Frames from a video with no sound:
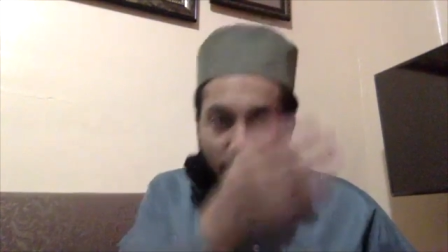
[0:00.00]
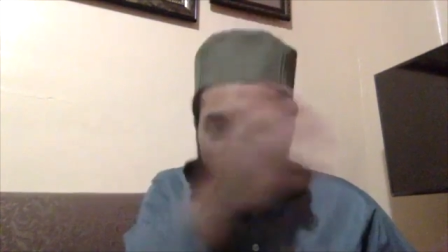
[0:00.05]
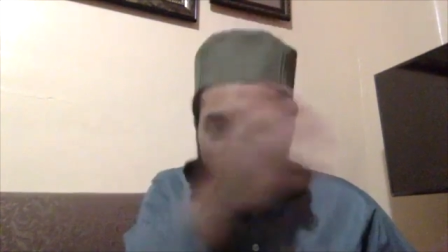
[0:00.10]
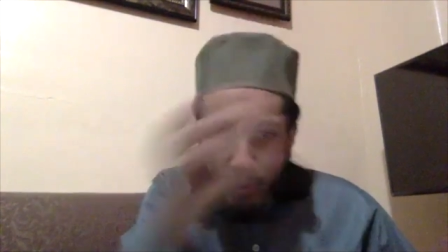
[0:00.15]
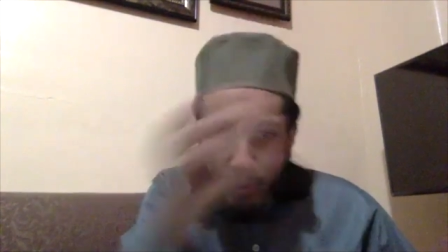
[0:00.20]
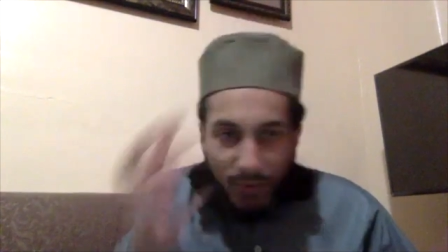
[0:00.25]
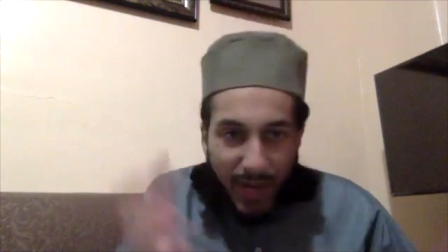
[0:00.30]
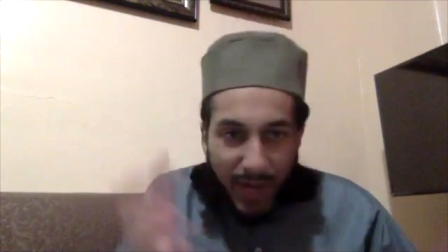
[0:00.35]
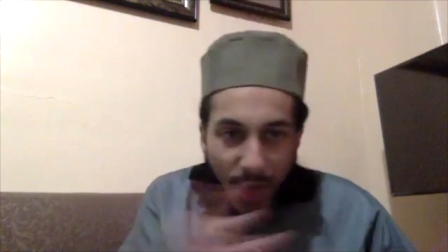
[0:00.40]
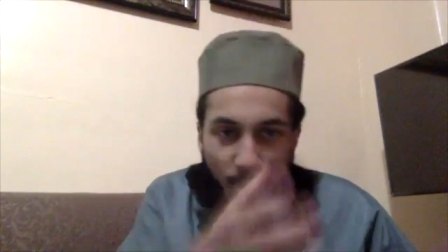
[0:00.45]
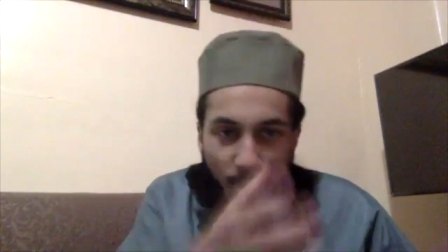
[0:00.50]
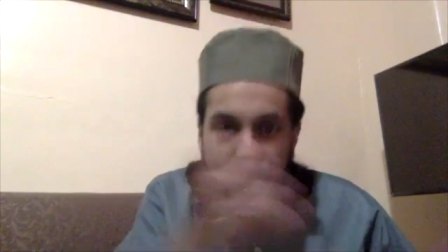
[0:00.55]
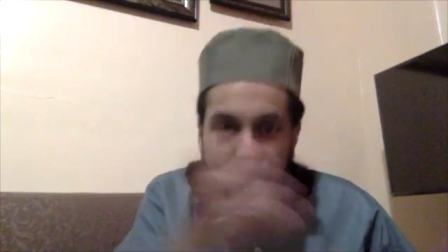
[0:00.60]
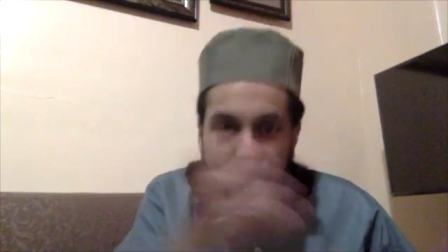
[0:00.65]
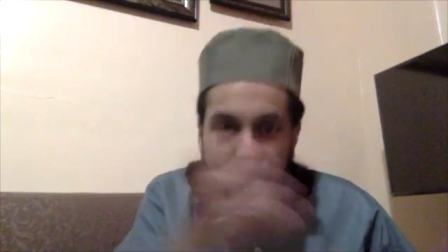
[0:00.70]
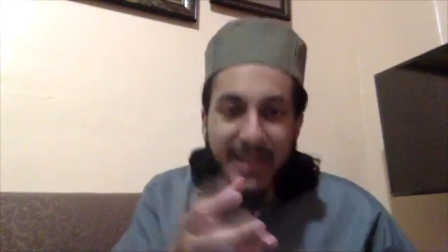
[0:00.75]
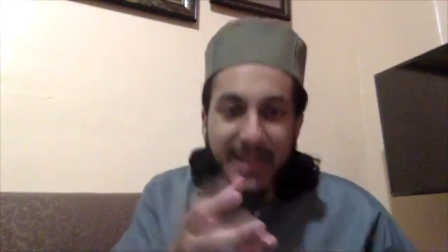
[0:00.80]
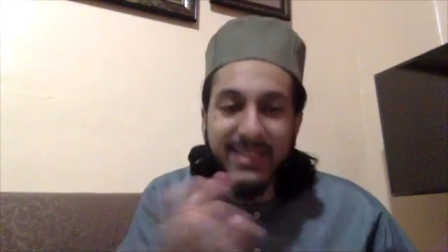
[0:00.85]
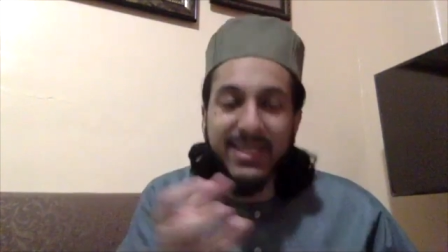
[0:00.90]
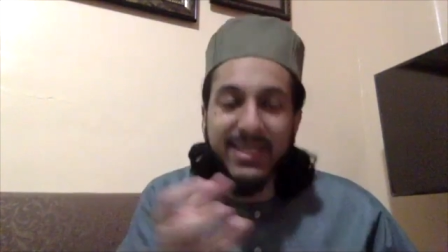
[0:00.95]
around
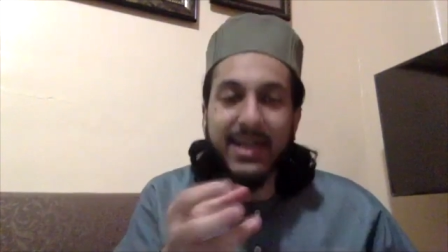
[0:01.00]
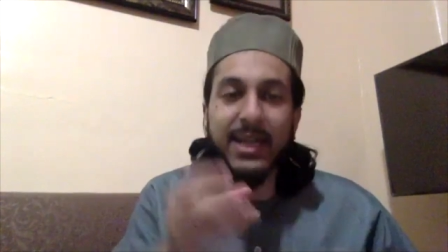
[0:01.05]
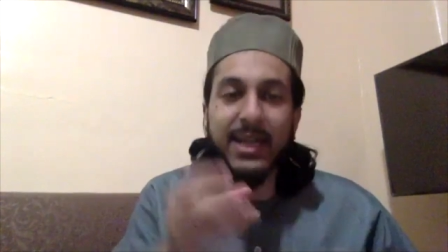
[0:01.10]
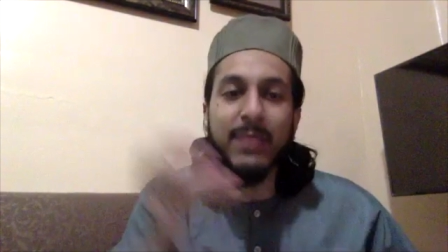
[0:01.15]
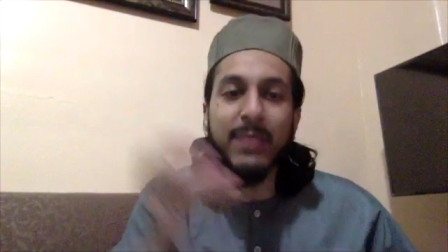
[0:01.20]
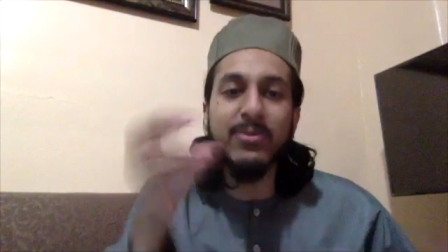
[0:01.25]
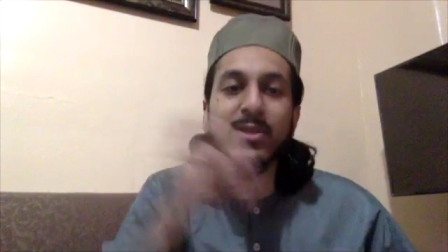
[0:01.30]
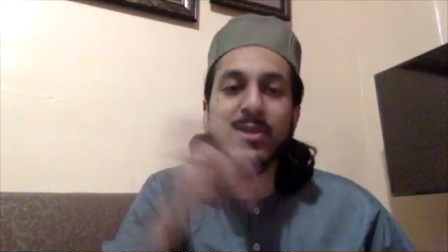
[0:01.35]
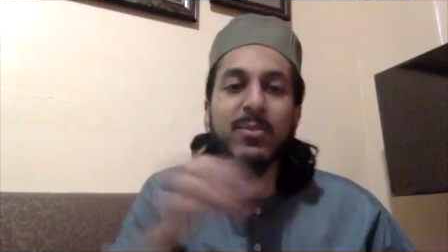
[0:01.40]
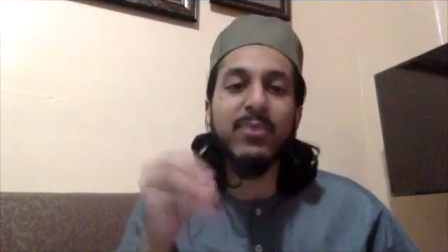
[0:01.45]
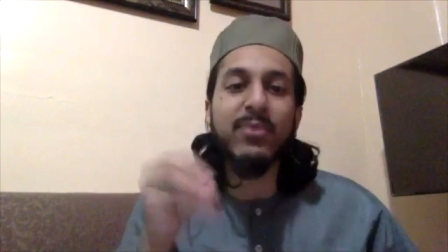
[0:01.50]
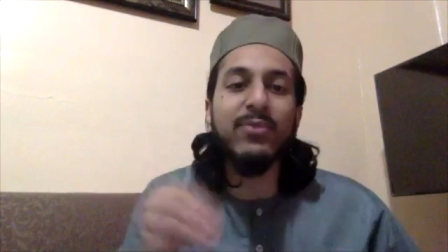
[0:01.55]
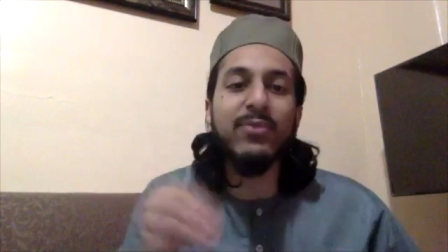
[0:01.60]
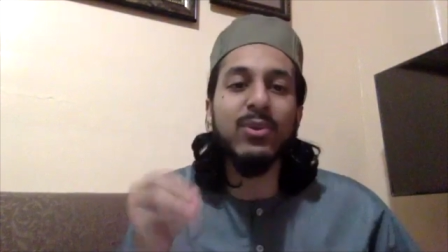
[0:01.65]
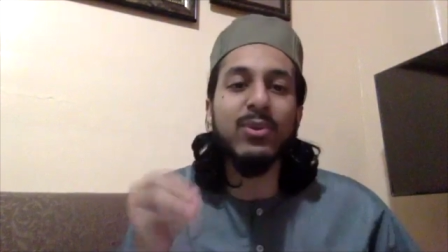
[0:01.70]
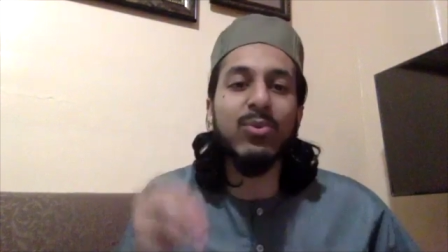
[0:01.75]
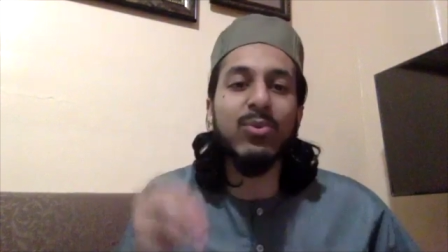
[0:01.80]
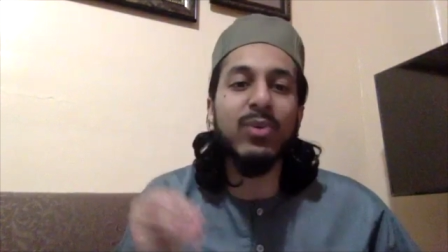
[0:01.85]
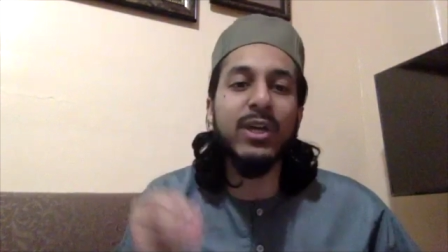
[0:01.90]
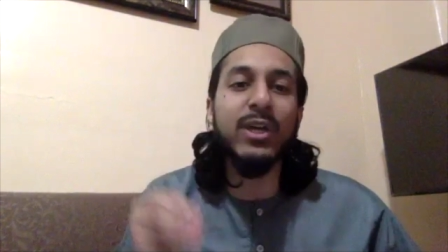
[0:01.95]
that time, some of the
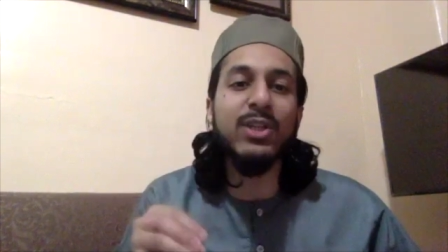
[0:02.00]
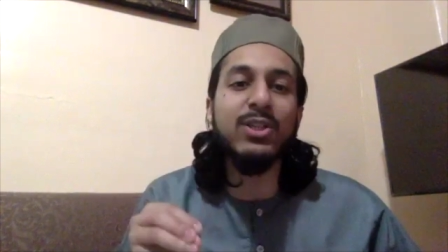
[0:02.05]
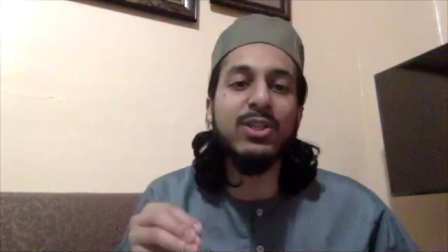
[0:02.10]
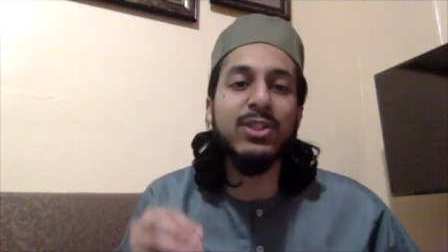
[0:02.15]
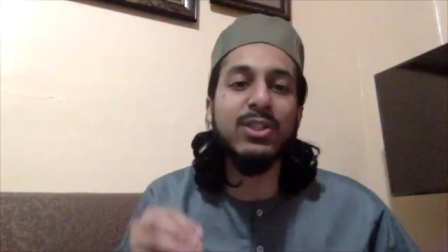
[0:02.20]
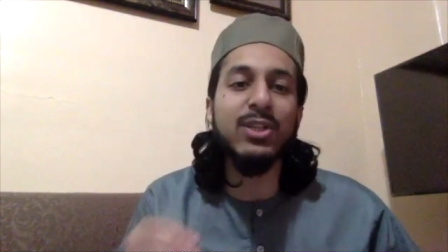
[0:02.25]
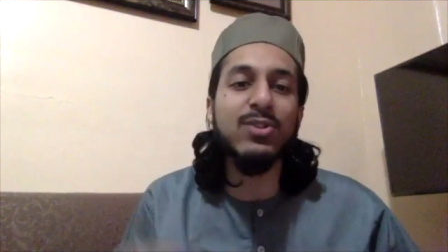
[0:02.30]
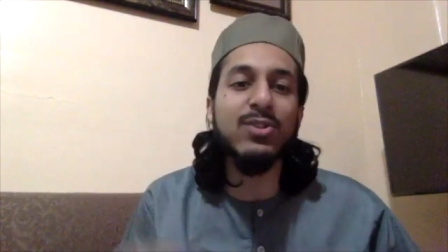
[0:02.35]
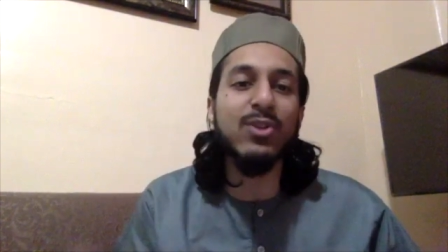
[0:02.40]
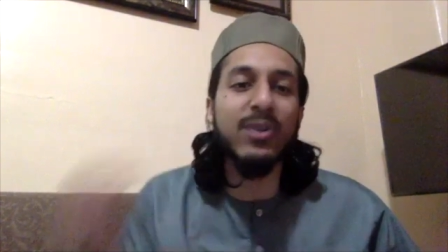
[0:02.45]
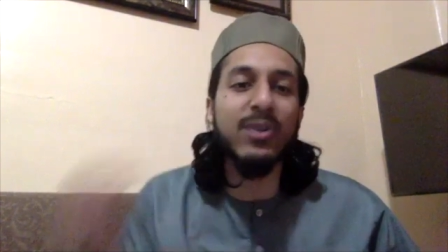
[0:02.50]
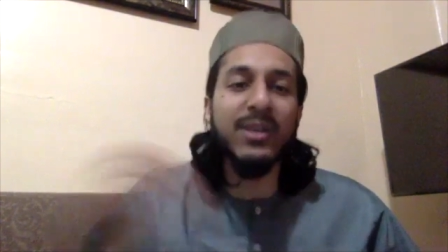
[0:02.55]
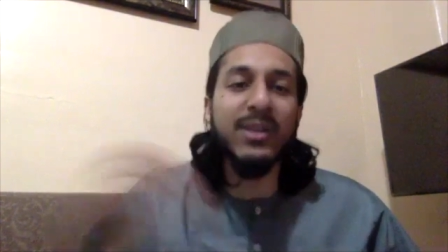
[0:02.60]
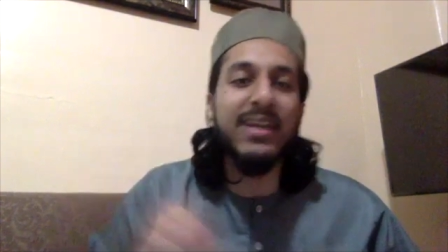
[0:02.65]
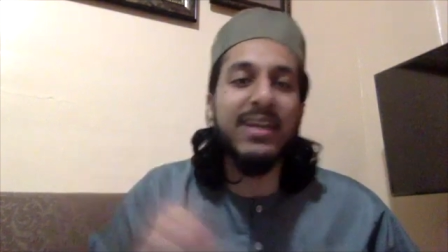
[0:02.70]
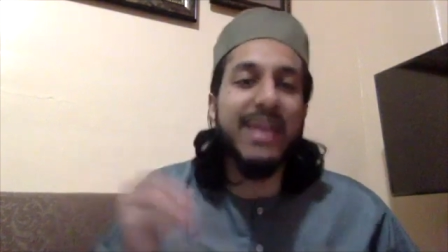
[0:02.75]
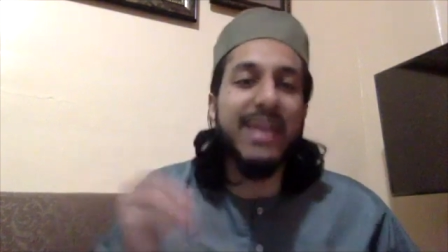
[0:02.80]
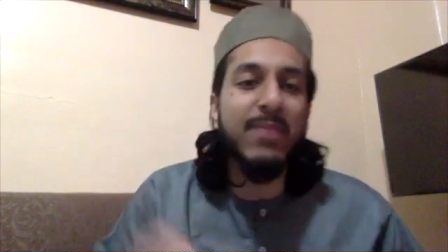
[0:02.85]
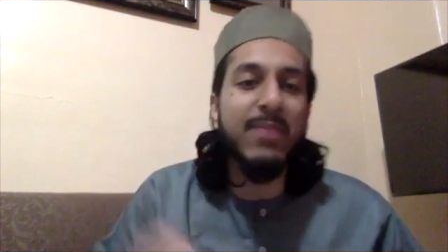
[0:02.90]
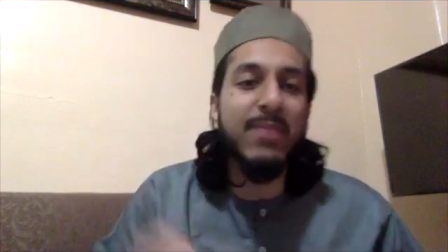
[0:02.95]
Quraysh, they started
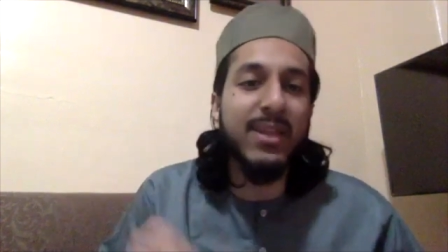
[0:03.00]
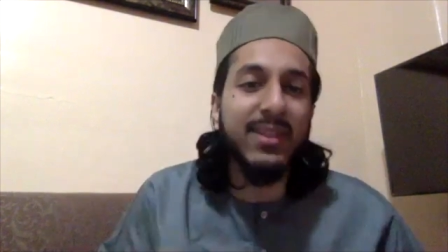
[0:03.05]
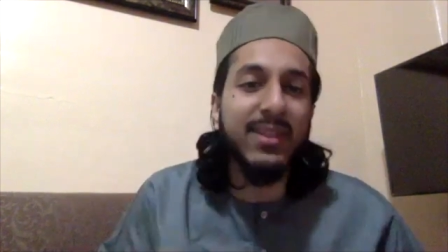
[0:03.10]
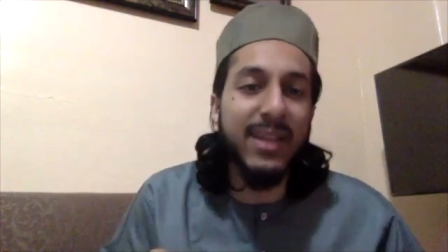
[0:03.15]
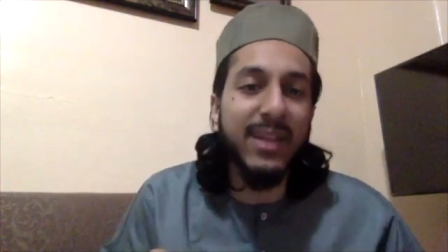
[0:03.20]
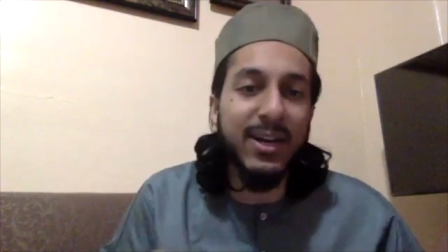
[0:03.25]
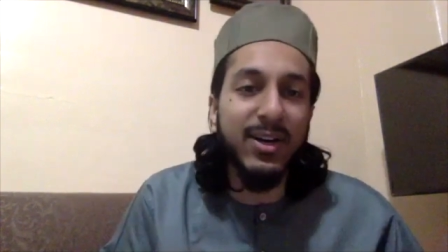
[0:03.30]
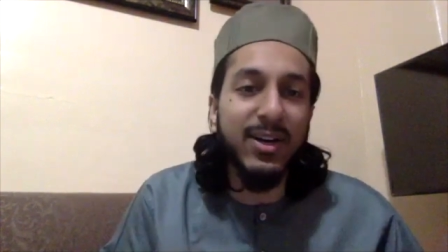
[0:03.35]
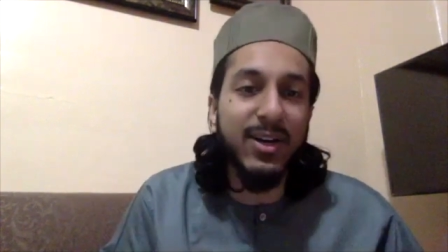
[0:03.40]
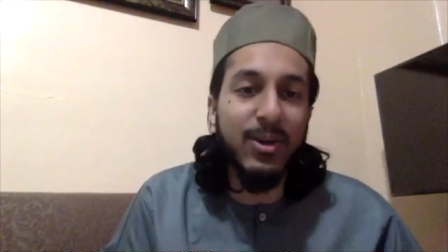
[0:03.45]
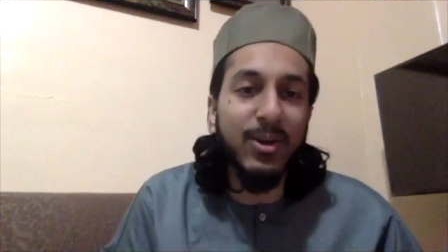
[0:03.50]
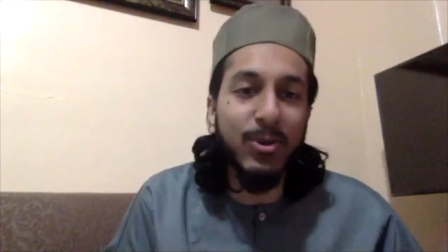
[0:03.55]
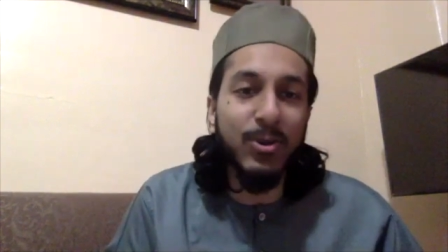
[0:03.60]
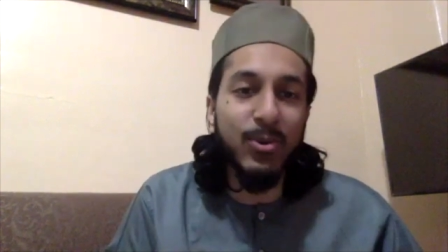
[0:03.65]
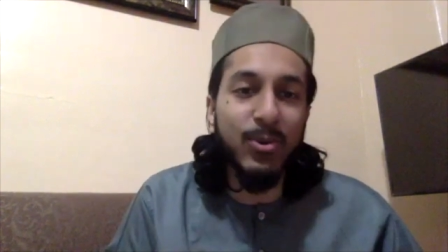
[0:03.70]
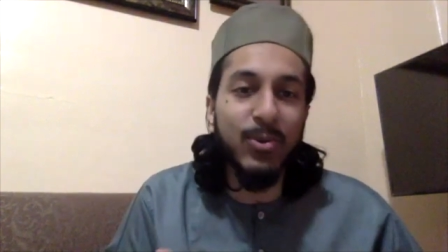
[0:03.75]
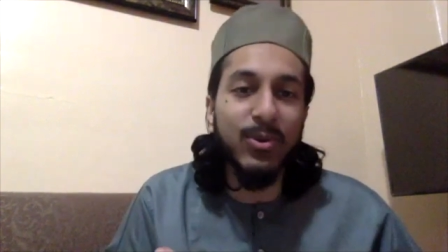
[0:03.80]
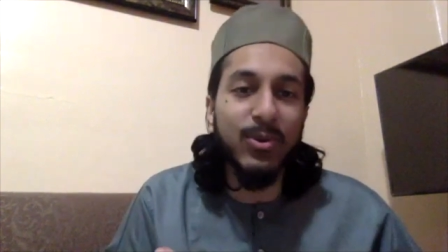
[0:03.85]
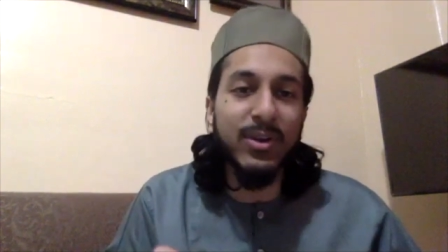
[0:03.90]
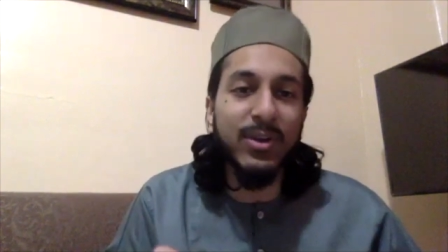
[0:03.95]
naming their
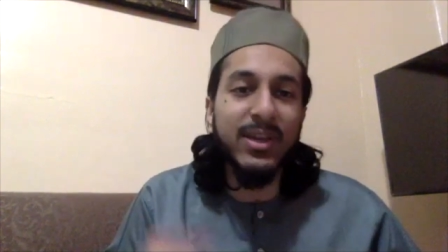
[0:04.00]
who?